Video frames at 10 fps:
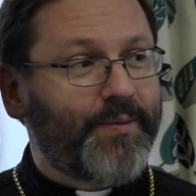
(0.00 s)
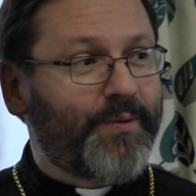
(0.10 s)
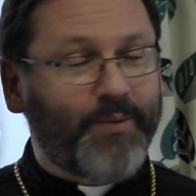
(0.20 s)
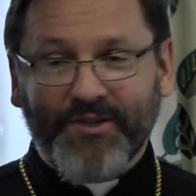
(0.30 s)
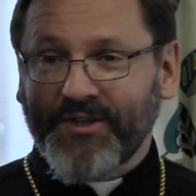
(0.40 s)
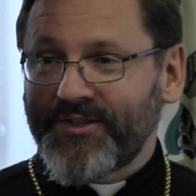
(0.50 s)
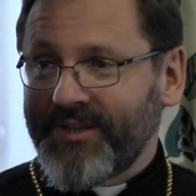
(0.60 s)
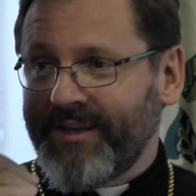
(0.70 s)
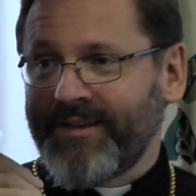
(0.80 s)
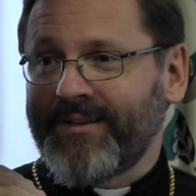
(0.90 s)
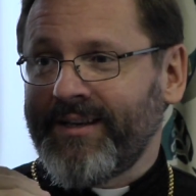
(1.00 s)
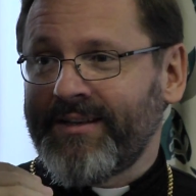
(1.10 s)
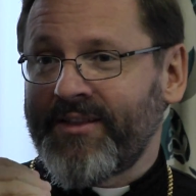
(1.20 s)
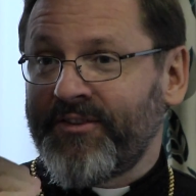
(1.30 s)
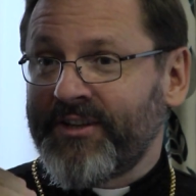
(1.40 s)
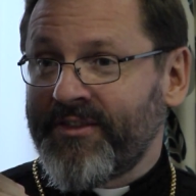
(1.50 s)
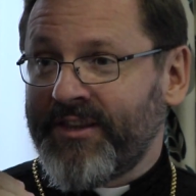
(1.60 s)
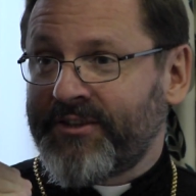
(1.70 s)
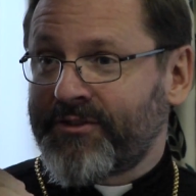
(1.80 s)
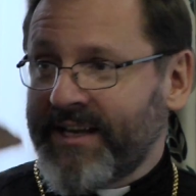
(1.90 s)
which is in
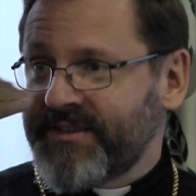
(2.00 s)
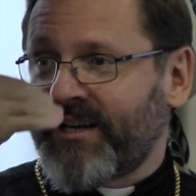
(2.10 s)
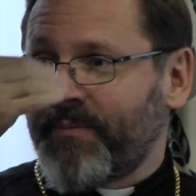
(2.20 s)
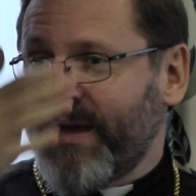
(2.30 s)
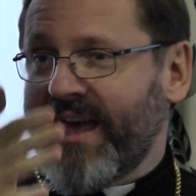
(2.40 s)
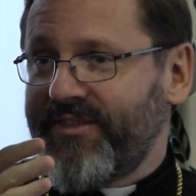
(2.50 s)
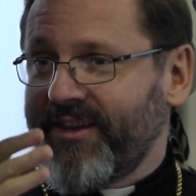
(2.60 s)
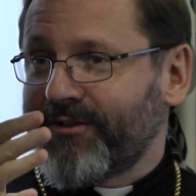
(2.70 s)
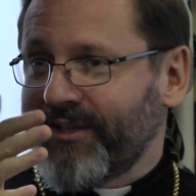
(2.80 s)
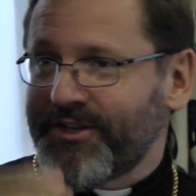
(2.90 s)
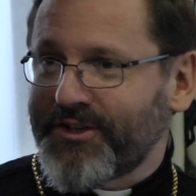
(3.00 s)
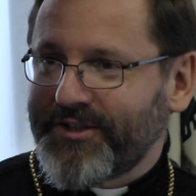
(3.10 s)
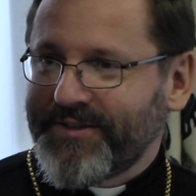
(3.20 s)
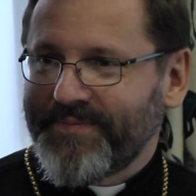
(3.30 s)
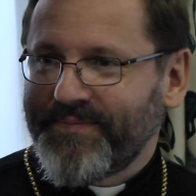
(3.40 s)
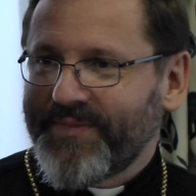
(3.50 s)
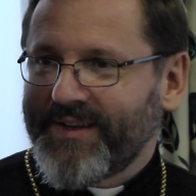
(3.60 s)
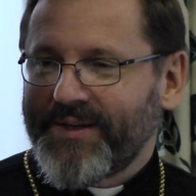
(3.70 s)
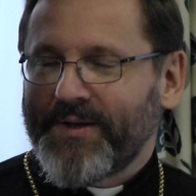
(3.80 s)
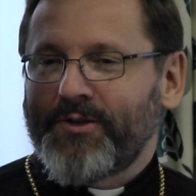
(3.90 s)
the Transcarpathia region,
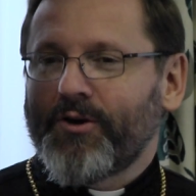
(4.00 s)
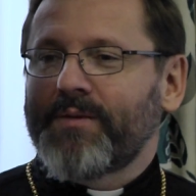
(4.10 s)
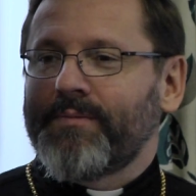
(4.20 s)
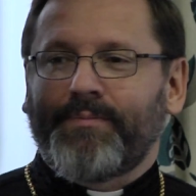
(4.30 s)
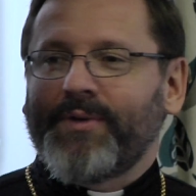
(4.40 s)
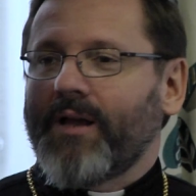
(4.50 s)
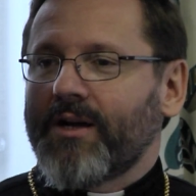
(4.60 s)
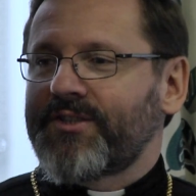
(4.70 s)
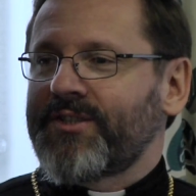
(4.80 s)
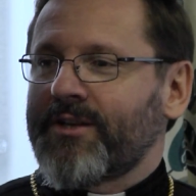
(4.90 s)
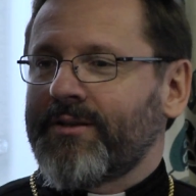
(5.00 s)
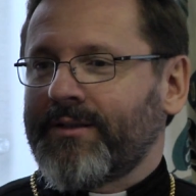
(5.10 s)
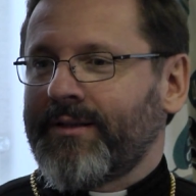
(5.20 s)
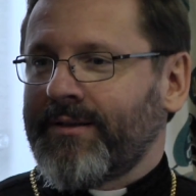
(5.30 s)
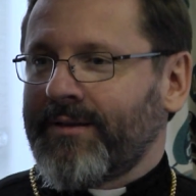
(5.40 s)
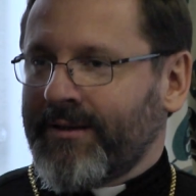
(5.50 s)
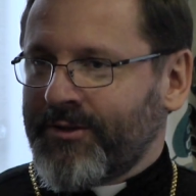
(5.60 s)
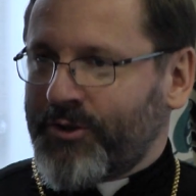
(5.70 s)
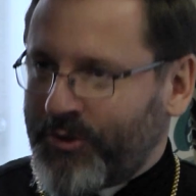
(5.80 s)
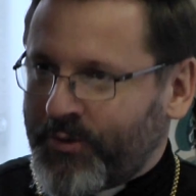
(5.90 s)
not belongs
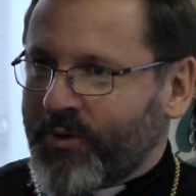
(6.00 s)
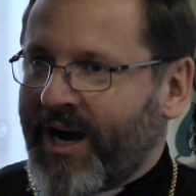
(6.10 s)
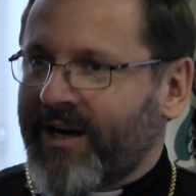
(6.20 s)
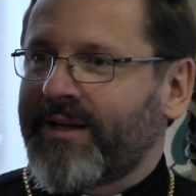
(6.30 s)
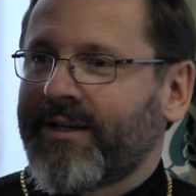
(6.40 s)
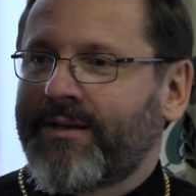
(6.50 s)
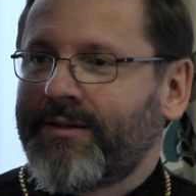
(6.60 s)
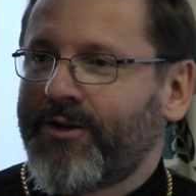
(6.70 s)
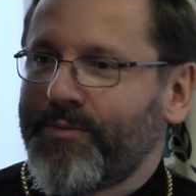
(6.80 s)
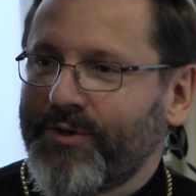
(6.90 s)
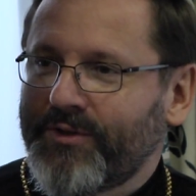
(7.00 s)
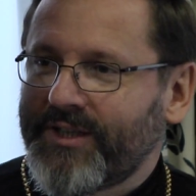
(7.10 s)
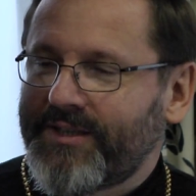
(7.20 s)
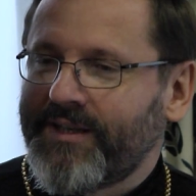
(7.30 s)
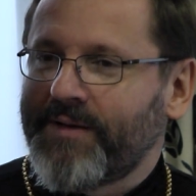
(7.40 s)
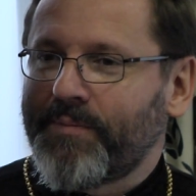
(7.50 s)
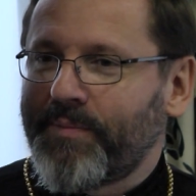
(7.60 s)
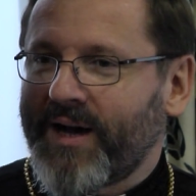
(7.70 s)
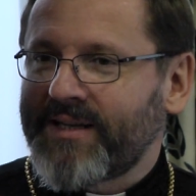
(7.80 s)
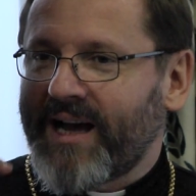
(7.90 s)
to our community,
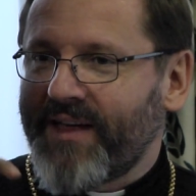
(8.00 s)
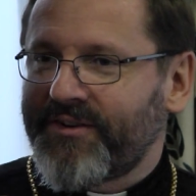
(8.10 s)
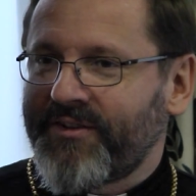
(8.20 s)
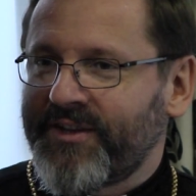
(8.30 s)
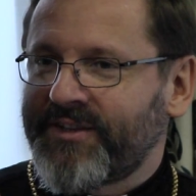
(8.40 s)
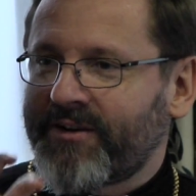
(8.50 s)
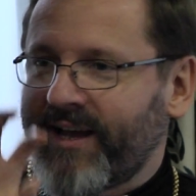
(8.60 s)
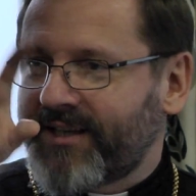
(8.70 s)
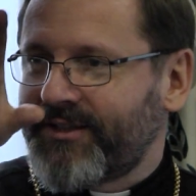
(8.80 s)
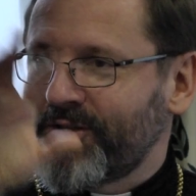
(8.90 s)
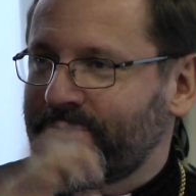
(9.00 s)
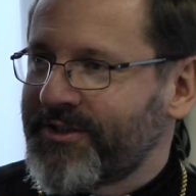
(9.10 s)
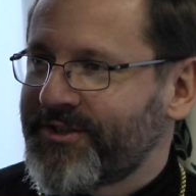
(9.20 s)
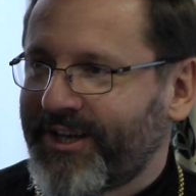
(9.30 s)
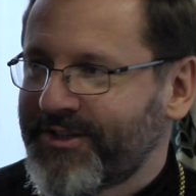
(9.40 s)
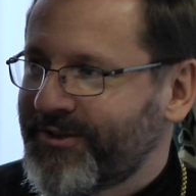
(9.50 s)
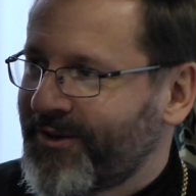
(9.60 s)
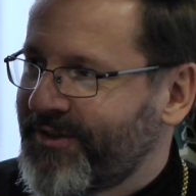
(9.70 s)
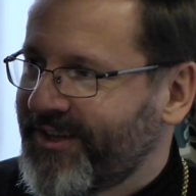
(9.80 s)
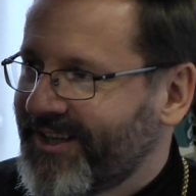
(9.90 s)
but under the direct jurisdiction
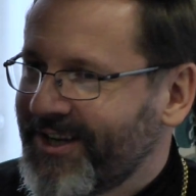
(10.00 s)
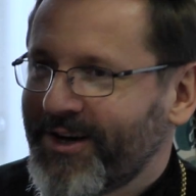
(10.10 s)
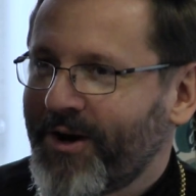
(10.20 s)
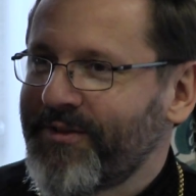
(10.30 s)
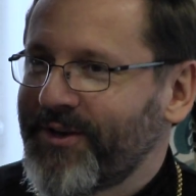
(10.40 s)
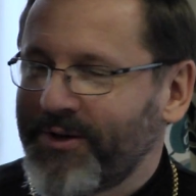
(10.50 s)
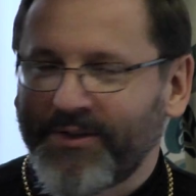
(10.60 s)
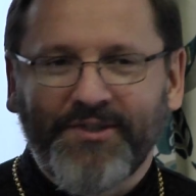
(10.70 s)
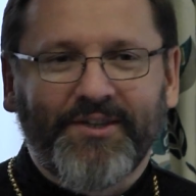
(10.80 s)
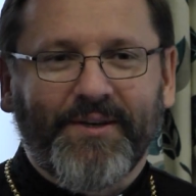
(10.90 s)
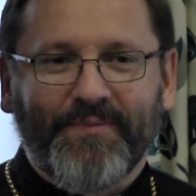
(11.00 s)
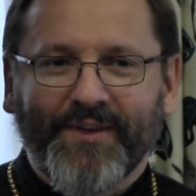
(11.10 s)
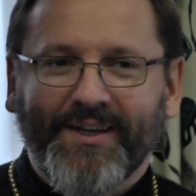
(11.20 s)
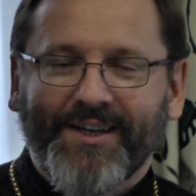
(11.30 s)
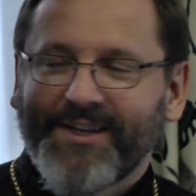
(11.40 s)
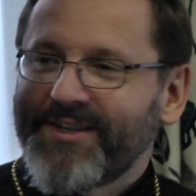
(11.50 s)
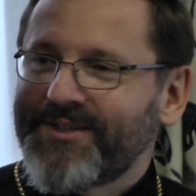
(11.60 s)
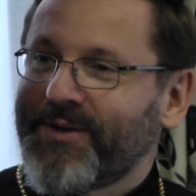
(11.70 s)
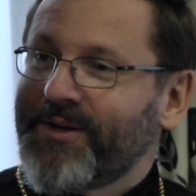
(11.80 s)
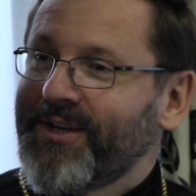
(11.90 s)
of the Holy See.
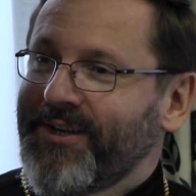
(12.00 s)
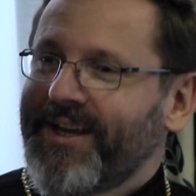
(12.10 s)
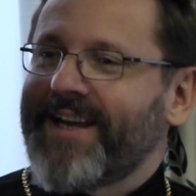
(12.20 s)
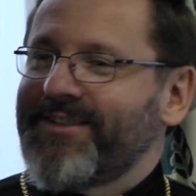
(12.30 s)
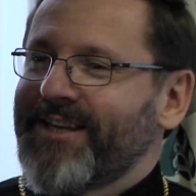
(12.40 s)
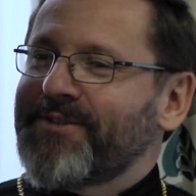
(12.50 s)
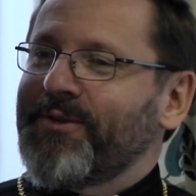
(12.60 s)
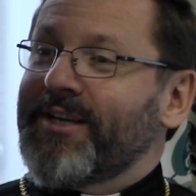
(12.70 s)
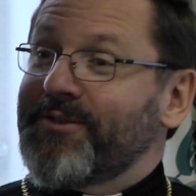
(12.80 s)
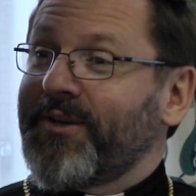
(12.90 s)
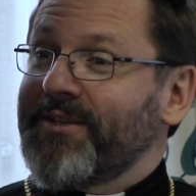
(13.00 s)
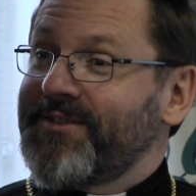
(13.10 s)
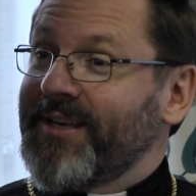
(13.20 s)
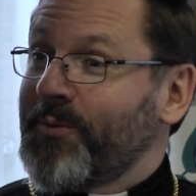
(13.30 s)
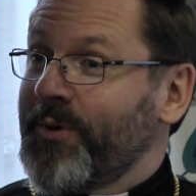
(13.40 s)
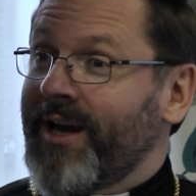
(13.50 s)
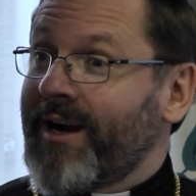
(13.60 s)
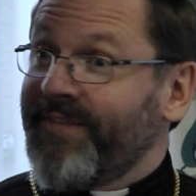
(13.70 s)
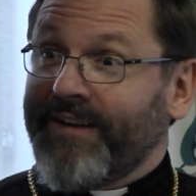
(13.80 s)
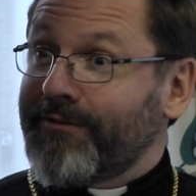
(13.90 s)
So, as you can see, we
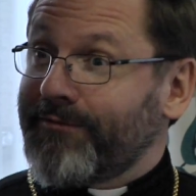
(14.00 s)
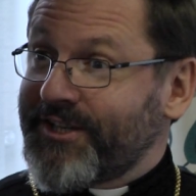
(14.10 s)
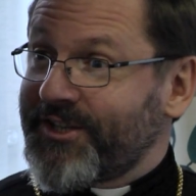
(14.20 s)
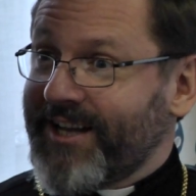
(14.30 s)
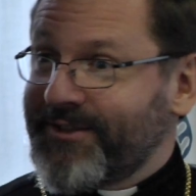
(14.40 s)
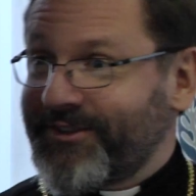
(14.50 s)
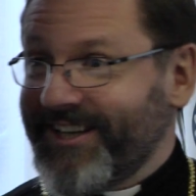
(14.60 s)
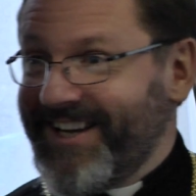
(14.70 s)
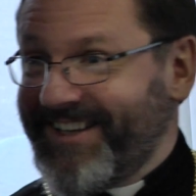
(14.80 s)
are a very rich country.